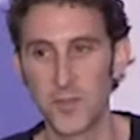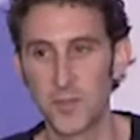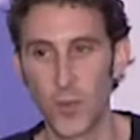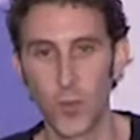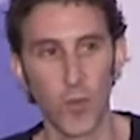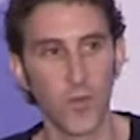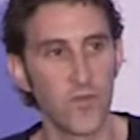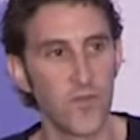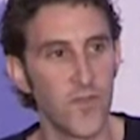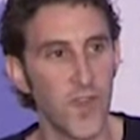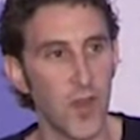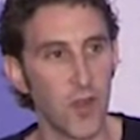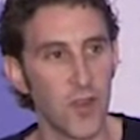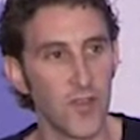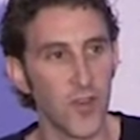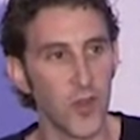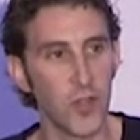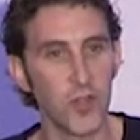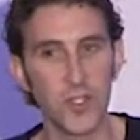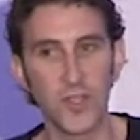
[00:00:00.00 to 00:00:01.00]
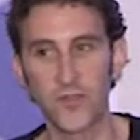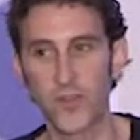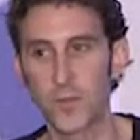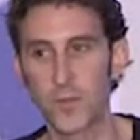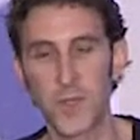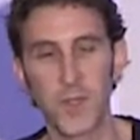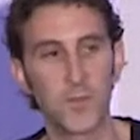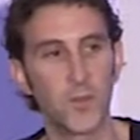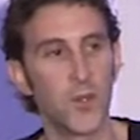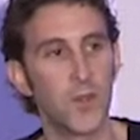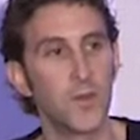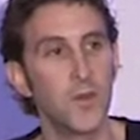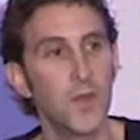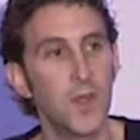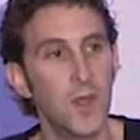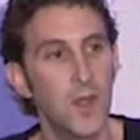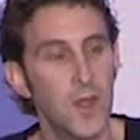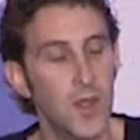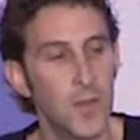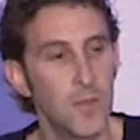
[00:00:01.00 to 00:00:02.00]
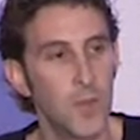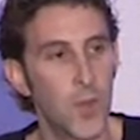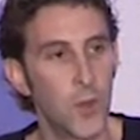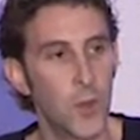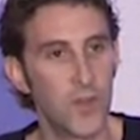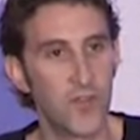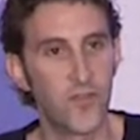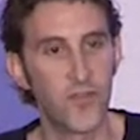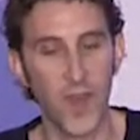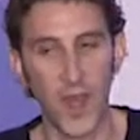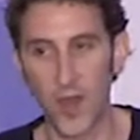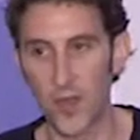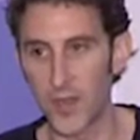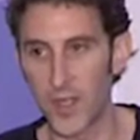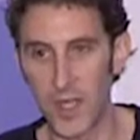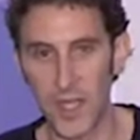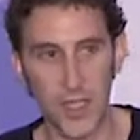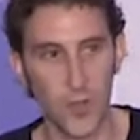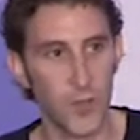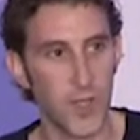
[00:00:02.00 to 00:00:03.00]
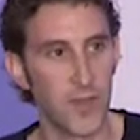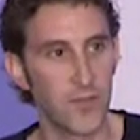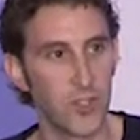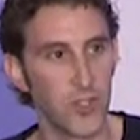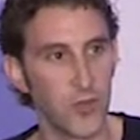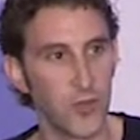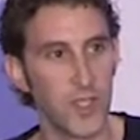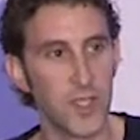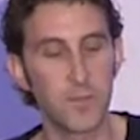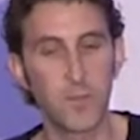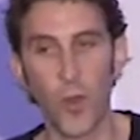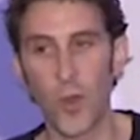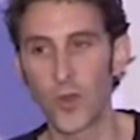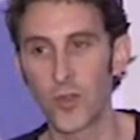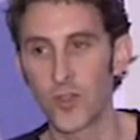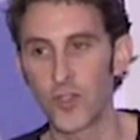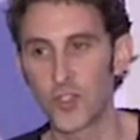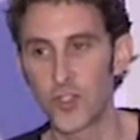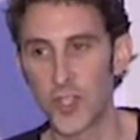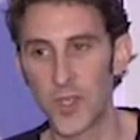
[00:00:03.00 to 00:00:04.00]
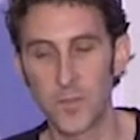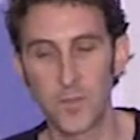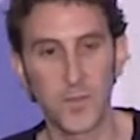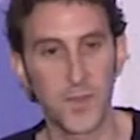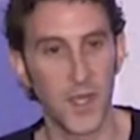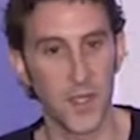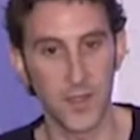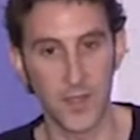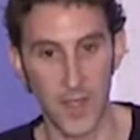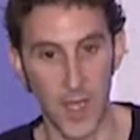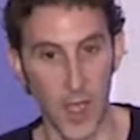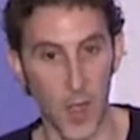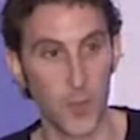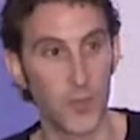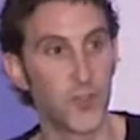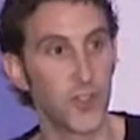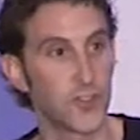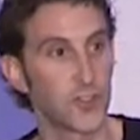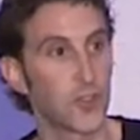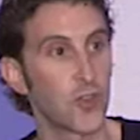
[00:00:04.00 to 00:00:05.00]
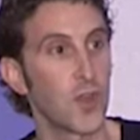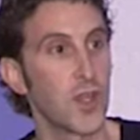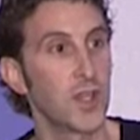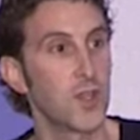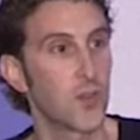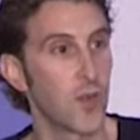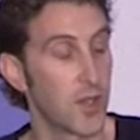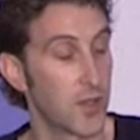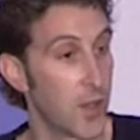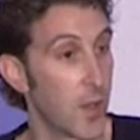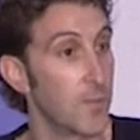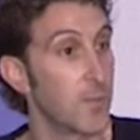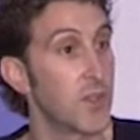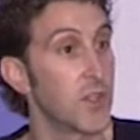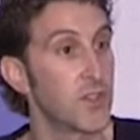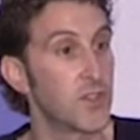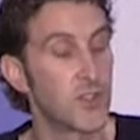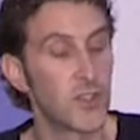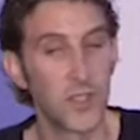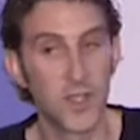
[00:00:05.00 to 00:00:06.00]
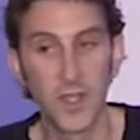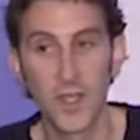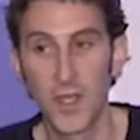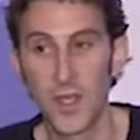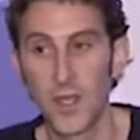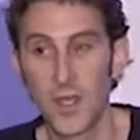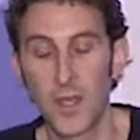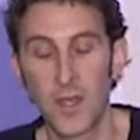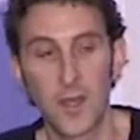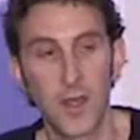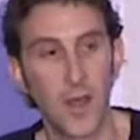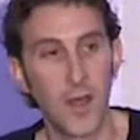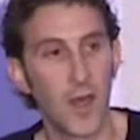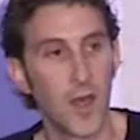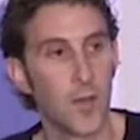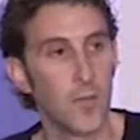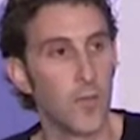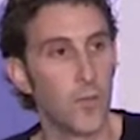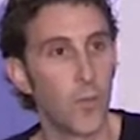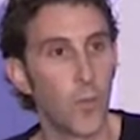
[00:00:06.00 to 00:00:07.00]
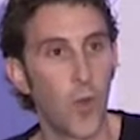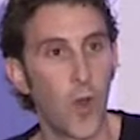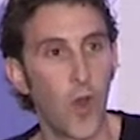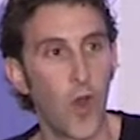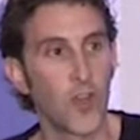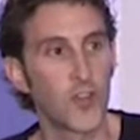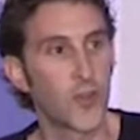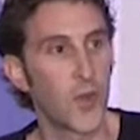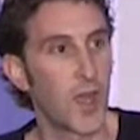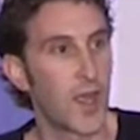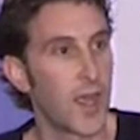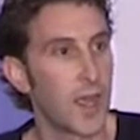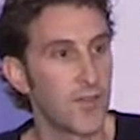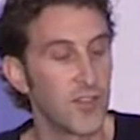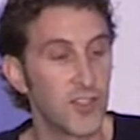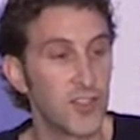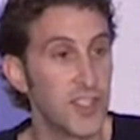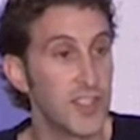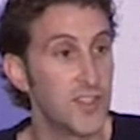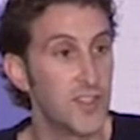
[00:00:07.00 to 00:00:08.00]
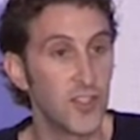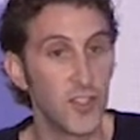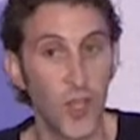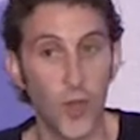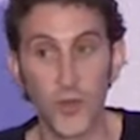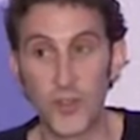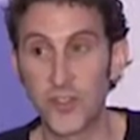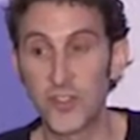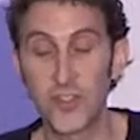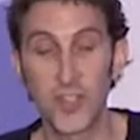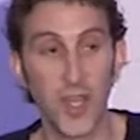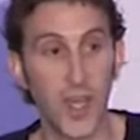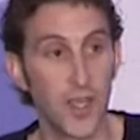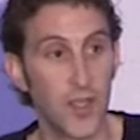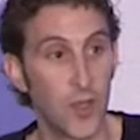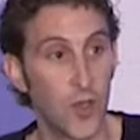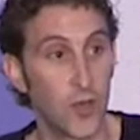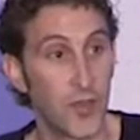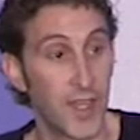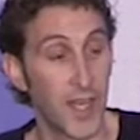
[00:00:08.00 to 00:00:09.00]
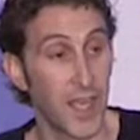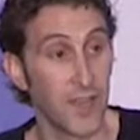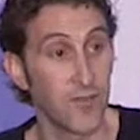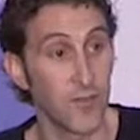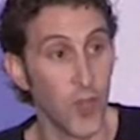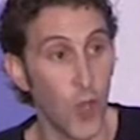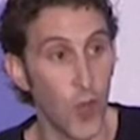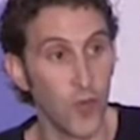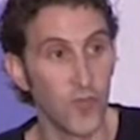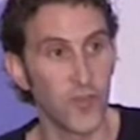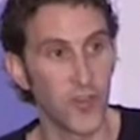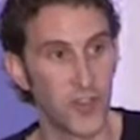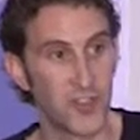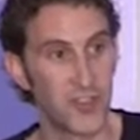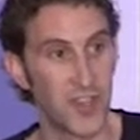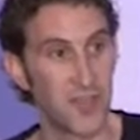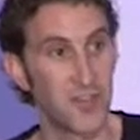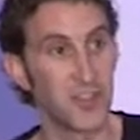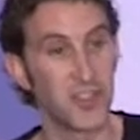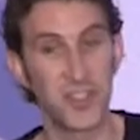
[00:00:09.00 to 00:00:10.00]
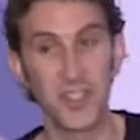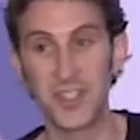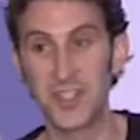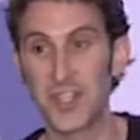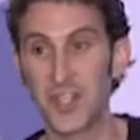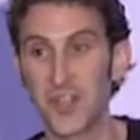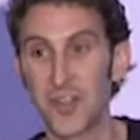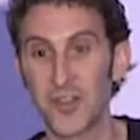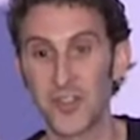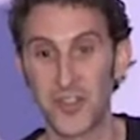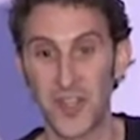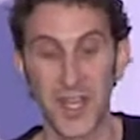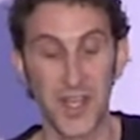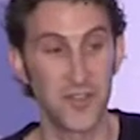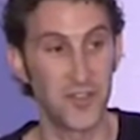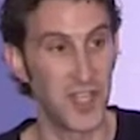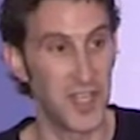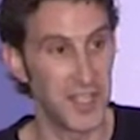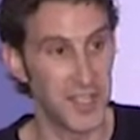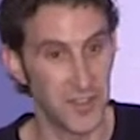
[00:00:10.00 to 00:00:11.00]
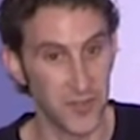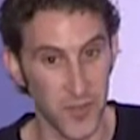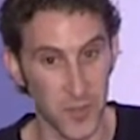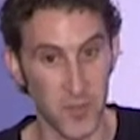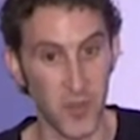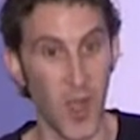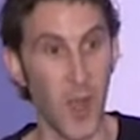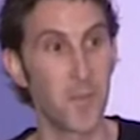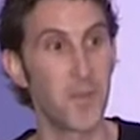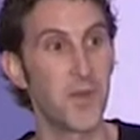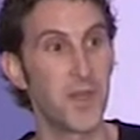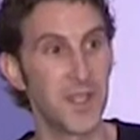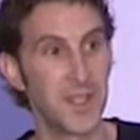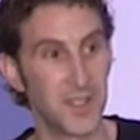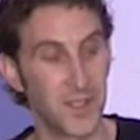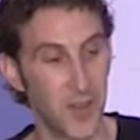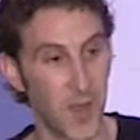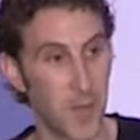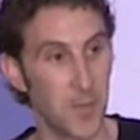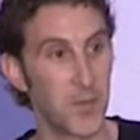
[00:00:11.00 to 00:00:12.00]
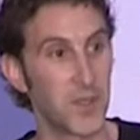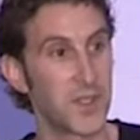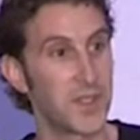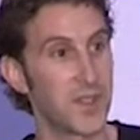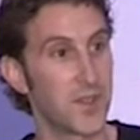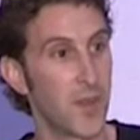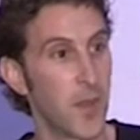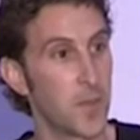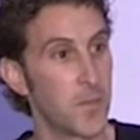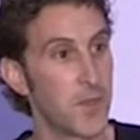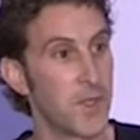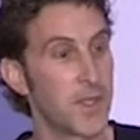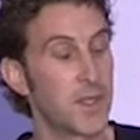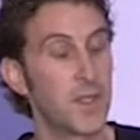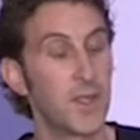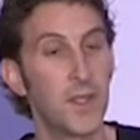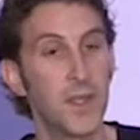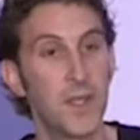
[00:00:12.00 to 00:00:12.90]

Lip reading: But we're very, very different people. But we found that, hey, we have a unique partnership that helps us create great companies. Also, I have a CTO and CIO that I've known for 17 years that I've taken from company to company to company.